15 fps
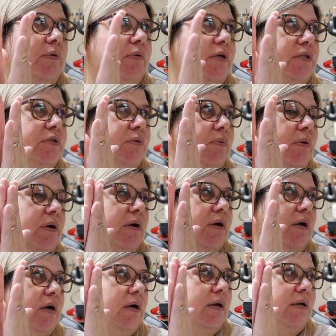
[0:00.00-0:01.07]
We want to work
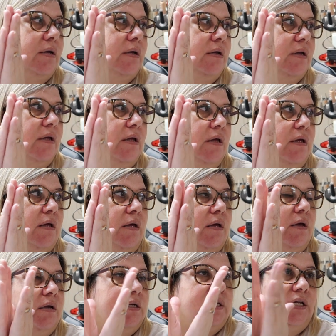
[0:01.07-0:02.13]
on
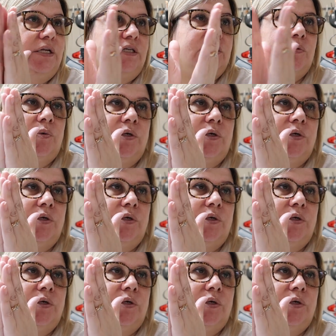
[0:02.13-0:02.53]
Dani's